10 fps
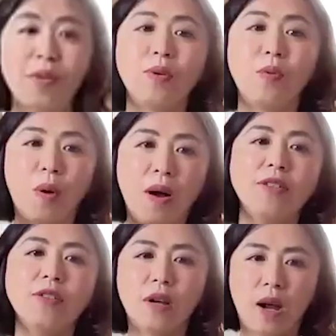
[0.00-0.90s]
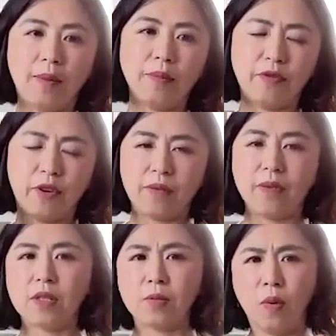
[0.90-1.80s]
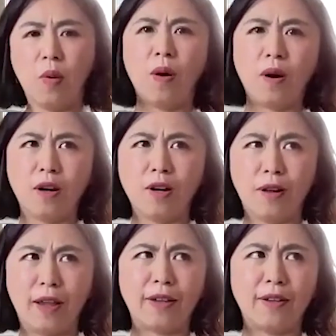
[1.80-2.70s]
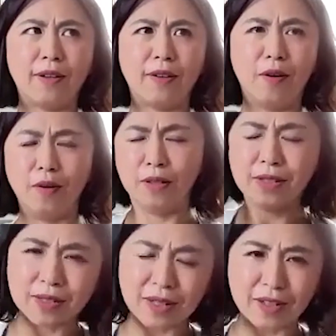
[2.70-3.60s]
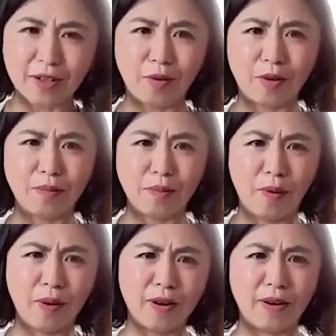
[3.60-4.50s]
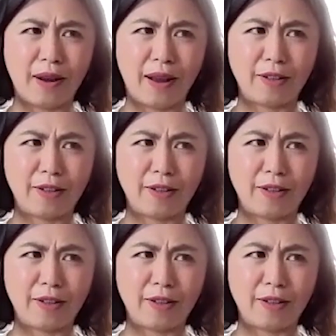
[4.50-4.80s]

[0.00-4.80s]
we want to come from this more like holistic or more,